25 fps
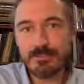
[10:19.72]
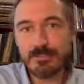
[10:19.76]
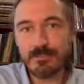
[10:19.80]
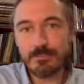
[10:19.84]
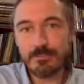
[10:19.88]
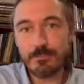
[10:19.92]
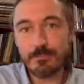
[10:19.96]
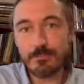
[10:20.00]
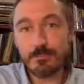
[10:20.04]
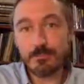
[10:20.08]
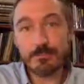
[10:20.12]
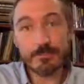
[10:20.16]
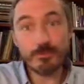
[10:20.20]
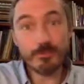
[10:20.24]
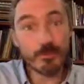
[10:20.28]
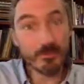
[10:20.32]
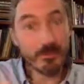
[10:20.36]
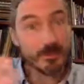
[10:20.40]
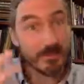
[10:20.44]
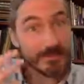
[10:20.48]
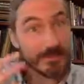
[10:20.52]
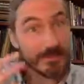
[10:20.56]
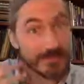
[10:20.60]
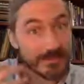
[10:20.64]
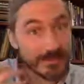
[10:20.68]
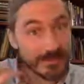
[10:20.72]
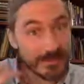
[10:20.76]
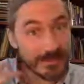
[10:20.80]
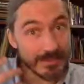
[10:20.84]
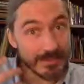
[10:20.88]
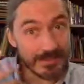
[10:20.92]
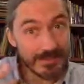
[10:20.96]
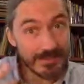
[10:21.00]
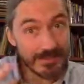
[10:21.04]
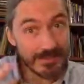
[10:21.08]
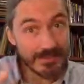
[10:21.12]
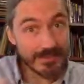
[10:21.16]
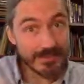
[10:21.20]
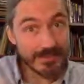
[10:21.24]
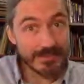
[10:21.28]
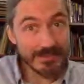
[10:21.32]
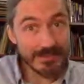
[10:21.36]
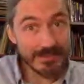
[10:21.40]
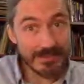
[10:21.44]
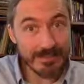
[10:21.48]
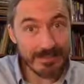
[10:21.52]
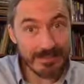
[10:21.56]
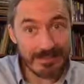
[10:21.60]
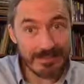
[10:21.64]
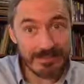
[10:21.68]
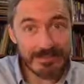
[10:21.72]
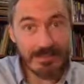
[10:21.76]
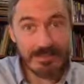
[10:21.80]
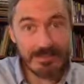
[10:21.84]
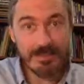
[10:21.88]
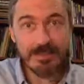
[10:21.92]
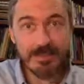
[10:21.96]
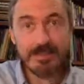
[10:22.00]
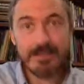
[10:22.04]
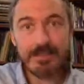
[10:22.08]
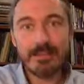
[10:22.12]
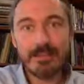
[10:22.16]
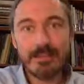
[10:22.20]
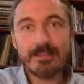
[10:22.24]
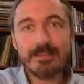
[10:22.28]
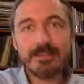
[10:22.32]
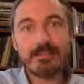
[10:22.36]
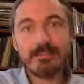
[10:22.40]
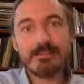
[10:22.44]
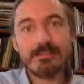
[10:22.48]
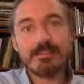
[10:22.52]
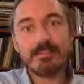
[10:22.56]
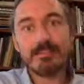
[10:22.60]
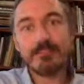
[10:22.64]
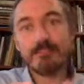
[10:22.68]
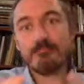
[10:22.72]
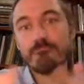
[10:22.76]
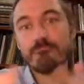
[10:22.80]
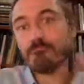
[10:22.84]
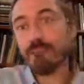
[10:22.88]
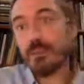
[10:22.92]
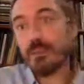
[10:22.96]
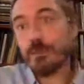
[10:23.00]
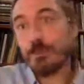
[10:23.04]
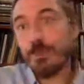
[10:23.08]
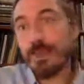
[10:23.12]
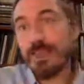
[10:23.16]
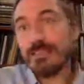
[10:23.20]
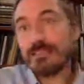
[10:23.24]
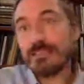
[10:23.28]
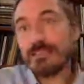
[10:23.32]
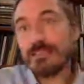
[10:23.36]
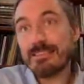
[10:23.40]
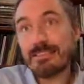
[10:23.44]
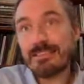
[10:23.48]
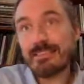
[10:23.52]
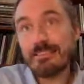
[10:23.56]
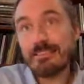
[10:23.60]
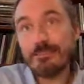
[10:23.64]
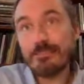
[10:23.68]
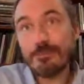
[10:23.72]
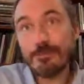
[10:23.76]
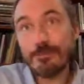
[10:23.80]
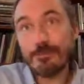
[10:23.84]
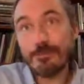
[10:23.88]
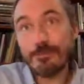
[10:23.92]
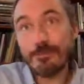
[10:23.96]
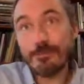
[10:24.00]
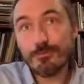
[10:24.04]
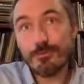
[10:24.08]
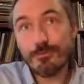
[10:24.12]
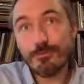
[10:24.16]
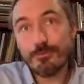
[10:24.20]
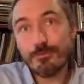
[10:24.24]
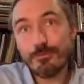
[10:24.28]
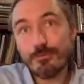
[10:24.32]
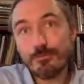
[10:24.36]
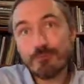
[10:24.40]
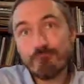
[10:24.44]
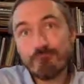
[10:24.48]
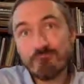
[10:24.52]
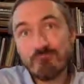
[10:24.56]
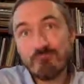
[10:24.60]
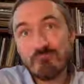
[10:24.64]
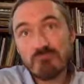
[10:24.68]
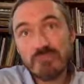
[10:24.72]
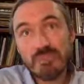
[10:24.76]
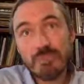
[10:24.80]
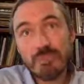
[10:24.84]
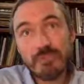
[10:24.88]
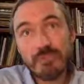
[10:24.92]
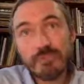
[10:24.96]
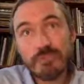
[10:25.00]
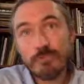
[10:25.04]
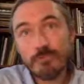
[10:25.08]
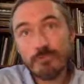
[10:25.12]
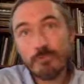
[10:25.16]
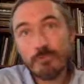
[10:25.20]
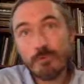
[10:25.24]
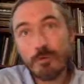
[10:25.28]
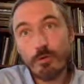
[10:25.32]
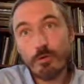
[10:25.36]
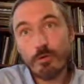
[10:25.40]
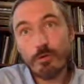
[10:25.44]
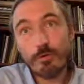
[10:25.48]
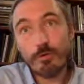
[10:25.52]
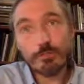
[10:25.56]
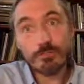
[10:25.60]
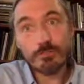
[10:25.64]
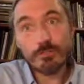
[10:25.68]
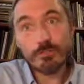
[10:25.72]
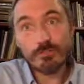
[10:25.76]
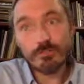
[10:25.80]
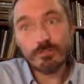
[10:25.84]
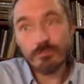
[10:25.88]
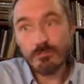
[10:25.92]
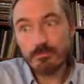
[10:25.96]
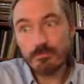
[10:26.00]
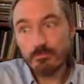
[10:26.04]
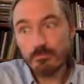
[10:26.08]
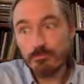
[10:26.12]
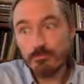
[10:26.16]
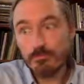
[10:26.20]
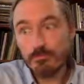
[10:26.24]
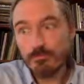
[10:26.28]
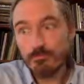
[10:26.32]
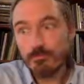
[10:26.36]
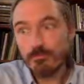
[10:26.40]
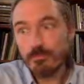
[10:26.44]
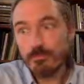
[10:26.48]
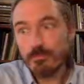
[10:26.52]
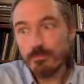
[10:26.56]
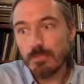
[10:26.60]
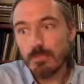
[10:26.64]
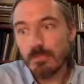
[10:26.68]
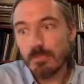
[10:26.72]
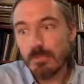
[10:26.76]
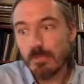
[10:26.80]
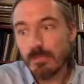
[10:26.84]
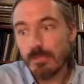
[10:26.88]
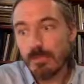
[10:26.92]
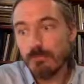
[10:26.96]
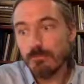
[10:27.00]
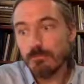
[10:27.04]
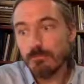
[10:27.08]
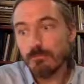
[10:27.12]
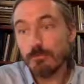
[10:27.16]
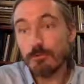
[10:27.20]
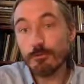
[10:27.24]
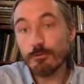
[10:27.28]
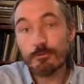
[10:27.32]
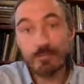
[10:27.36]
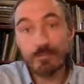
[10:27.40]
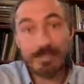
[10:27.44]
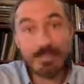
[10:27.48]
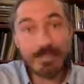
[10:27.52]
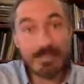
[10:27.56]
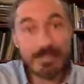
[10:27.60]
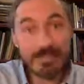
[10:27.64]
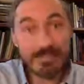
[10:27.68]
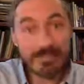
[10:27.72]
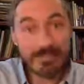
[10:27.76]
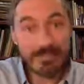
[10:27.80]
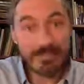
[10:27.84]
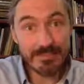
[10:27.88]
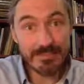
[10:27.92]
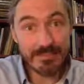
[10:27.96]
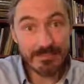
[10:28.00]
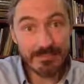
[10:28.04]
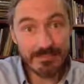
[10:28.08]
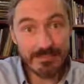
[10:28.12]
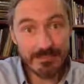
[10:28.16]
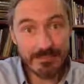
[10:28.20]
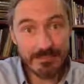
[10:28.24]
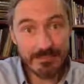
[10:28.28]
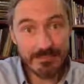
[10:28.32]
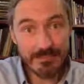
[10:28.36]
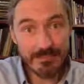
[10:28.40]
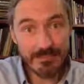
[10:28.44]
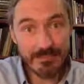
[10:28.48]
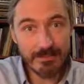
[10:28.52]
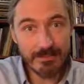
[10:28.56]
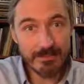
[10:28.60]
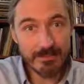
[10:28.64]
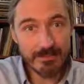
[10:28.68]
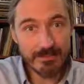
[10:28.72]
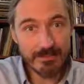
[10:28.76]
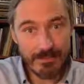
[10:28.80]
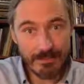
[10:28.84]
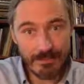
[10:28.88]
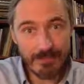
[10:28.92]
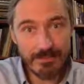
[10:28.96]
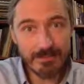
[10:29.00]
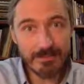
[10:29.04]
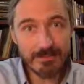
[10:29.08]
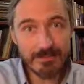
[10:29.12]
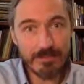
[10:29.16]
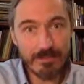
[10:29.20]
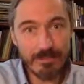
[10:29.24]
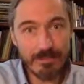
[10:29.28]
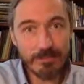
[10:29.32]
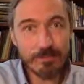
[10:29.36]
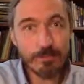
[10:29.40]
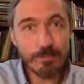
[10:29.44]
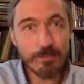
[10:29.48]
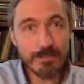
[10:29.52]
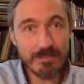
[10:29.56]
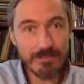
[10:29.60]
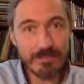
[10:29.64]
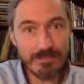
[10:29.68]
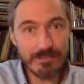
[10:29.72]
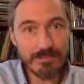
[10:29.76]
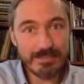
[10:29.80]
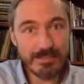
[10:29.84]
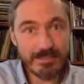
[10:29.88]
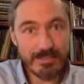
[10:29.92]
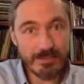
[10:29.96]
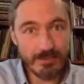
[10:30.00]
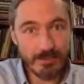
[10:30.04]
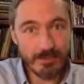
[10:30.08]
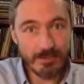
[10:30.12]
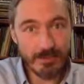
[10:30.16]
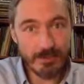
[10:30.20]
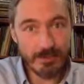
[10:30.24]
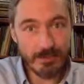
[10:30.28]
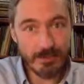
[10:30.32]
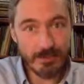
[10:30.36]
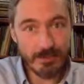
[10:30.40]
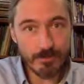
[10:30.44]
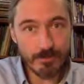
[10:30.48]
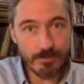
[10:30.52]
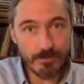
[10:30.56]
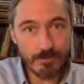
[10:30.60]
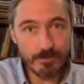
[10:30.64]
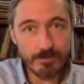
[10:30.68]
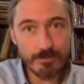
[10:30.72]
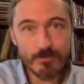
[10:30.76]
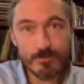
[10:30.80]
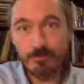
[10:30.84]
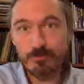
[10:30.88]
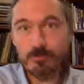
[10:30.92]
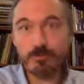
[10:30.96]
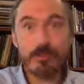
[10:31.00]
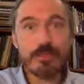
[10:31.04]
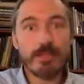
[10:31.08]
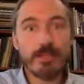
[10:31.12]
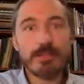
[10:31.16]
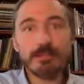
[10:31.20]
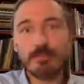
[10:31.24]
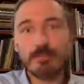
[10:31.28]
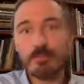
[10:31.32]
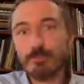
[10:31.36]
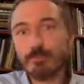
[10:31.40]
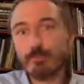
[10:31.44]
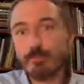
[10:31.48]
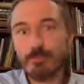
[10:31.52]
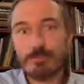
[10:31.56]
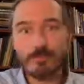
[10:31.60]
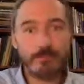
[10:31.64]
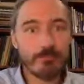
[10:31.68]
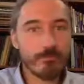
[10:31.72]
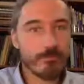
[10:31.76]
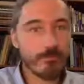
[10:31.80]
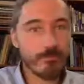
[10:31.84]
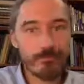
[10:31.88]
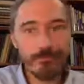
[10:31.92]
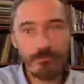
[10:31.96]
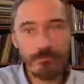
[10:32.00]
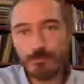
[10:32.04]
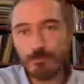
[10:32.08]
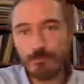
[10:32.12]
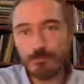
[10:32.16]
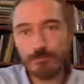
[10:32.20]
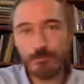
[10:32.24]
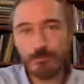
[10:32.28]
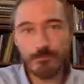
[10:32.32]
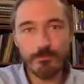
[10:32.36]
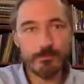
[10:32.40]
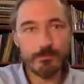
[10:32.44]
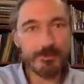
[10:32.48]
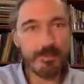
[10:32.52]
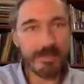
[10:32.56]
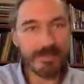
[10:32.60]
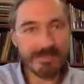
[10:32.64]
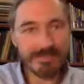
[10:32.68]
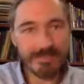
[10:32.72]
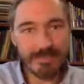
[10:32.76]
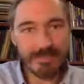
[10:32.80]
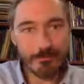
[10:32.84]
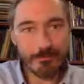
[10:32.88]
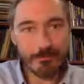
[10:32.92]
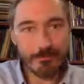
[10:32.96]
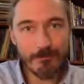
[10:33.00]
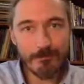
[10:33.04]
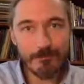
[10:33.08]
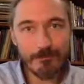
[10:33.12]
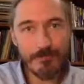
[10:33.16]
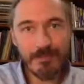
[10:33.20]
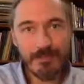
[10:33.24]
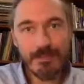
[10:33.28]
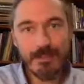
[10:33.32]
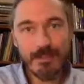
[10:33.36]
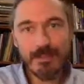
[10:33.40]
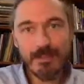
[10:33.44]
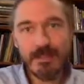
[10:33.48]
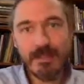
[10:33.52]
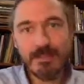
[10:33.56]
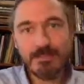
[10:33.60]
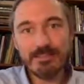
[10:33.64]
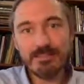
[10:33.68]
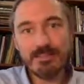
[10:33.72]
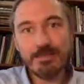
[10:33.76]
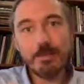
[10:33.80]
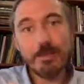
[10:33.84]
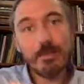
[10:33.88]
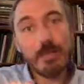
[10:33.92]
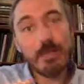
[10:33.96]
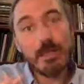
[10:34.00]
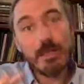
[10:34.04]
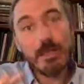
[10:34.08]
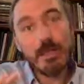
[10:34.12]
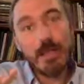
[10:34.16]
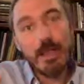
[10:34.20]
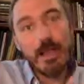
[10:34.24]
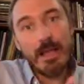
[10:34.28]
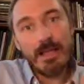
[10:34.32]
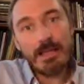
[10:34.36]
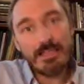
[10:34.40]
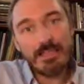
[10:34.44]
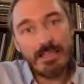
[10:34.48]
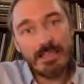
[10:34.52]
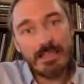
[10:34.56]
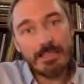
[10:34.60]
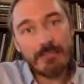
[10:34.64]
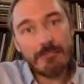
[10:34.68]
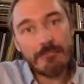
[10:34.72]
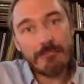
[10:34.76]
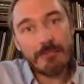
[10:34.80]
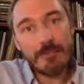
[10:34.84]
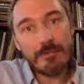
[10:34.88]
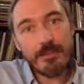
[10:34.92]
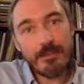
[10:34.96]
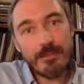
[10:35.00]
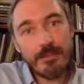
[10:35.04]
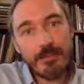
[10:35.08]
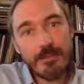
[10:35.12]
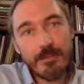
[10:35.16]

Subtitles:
mutual listening and understanding, there's the capacity to hold a kind of contradictions in one's interior and not try to fix them. And so I think if we